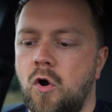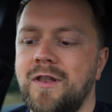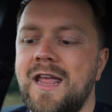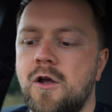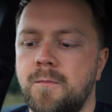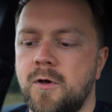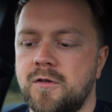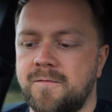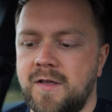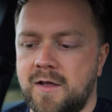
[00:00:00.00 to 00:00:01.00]
on
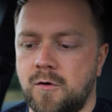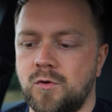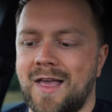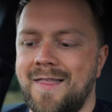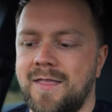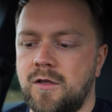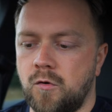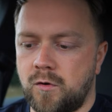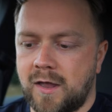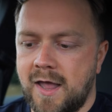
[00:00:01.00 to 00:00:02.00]
Ecoboost vehicles in
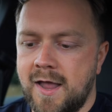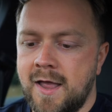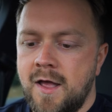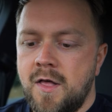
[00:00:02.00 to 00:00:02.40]
the UK.